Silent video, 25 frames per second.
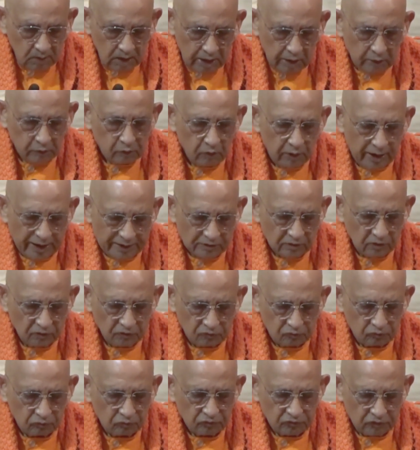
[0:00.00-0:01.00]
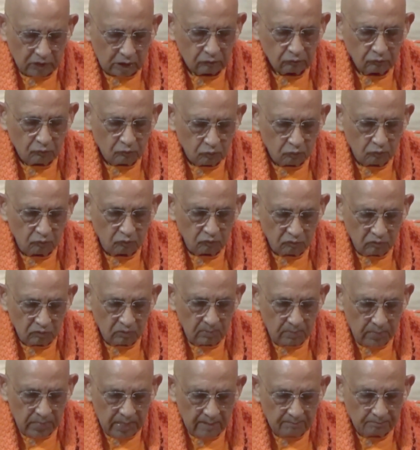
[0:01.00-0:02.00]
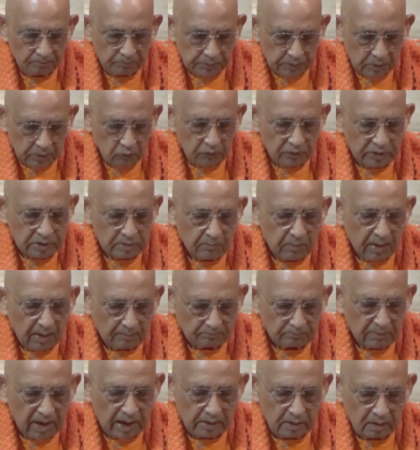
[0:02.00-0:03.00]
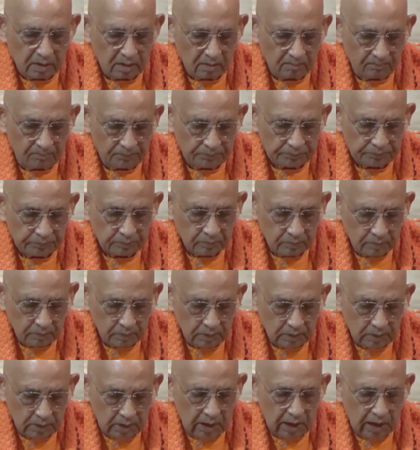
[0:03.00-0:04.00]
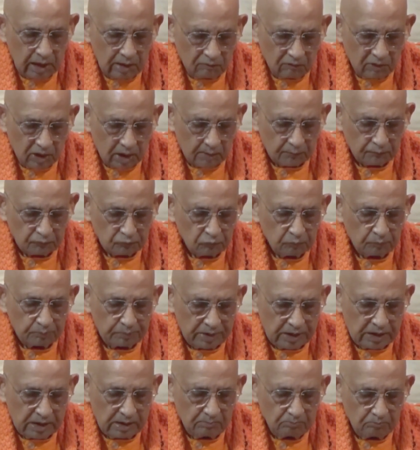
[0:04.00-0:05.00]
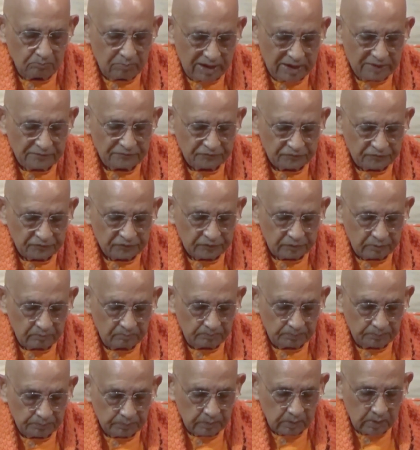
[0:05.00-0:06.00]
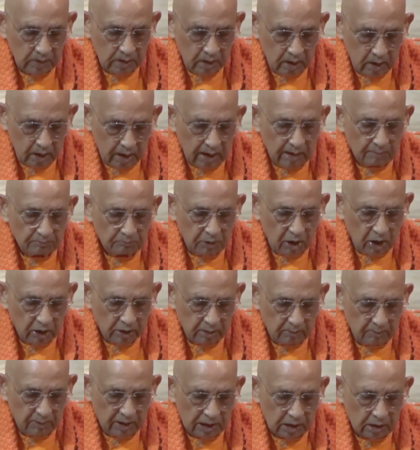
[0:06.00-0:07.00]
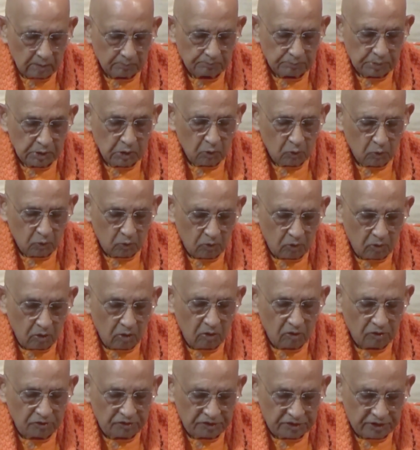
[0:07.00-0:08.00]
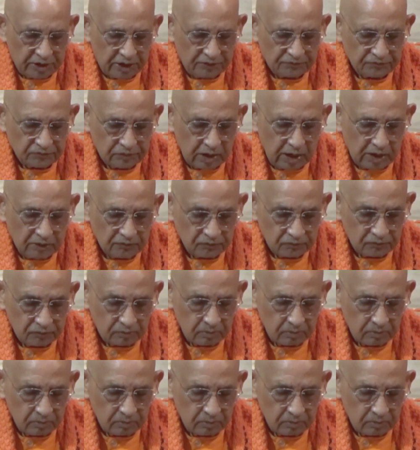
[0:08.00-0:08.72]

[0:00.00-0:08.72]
Adorations to Sadguru, who is Brahman, the giver of supreme bliss, embodiment of pure consciousness,